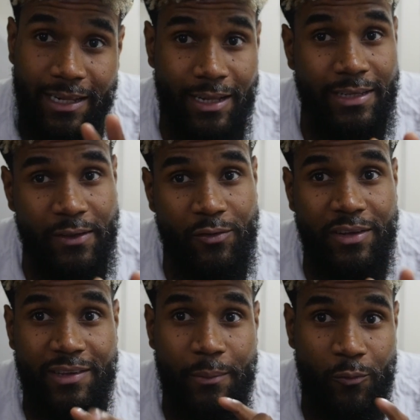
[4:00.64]
I'll give you an
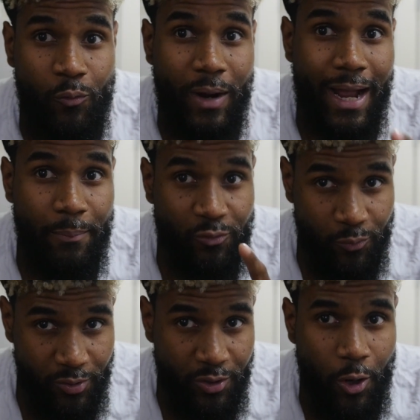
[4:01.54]
example of what happens
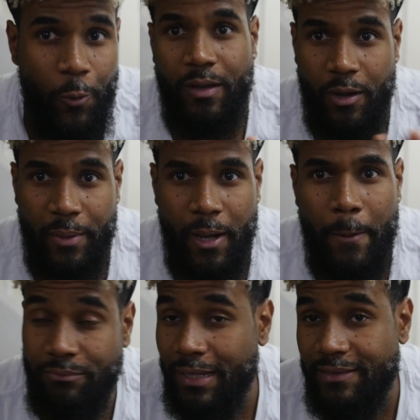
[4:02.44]
when you don't, coming
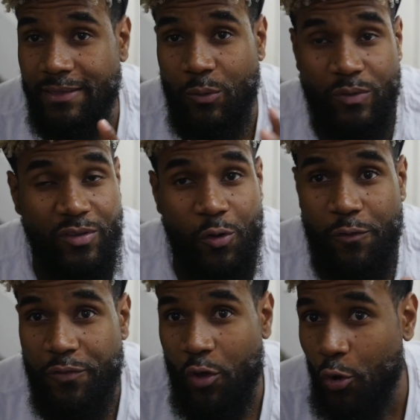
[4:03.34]
up. Like I said, I wasn't
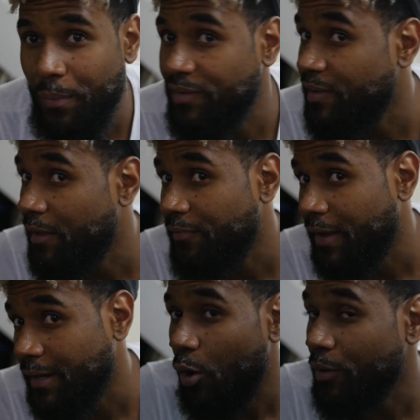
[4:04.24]
going for the OBJ
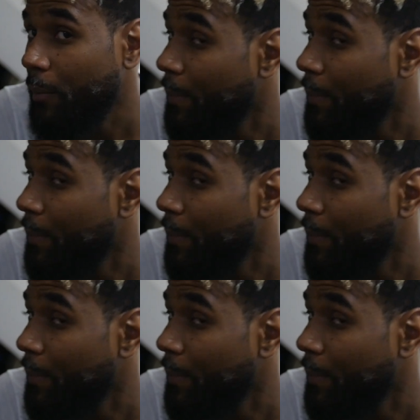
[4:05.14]
effect. Odell